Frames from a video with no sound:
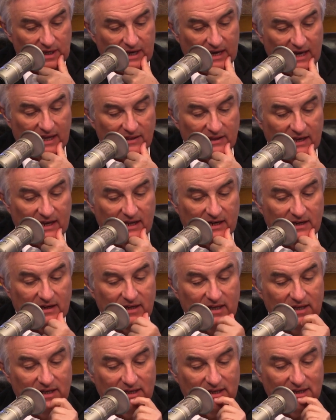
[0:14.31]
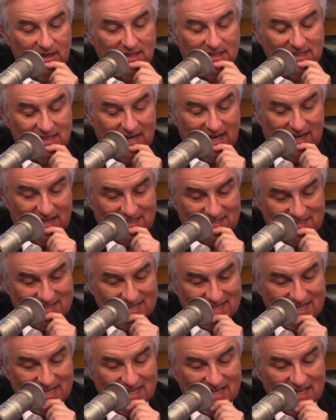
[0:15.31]
and then it says
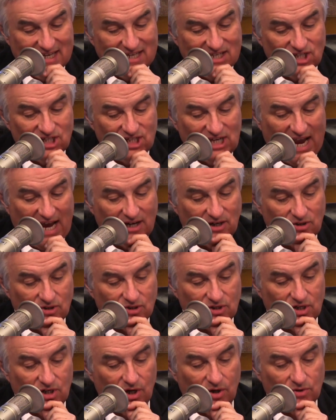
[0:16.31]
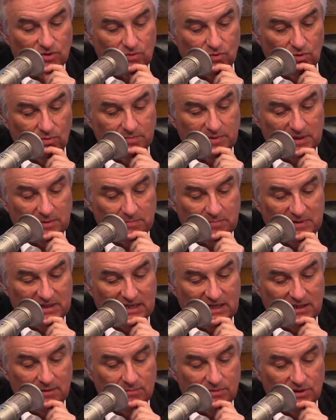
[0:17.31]
Shatner's ghost will be
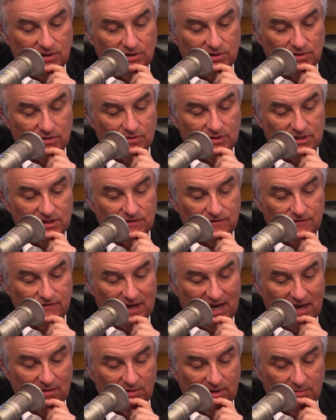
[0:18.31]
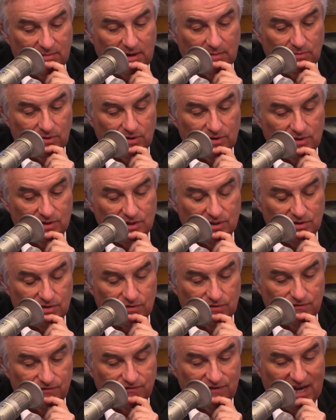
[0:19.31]
beamed to his family members,
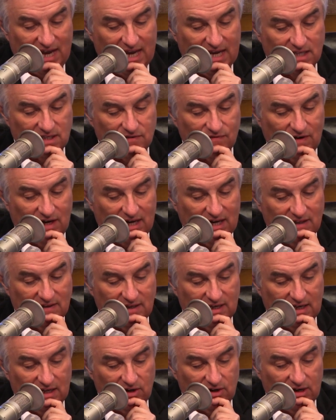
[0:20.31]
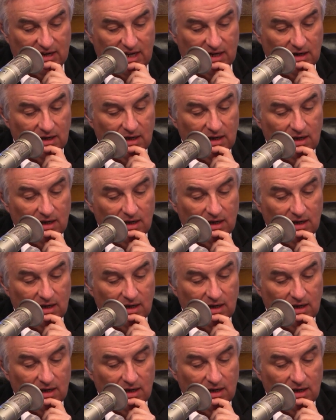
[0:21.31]
to fans via the internet,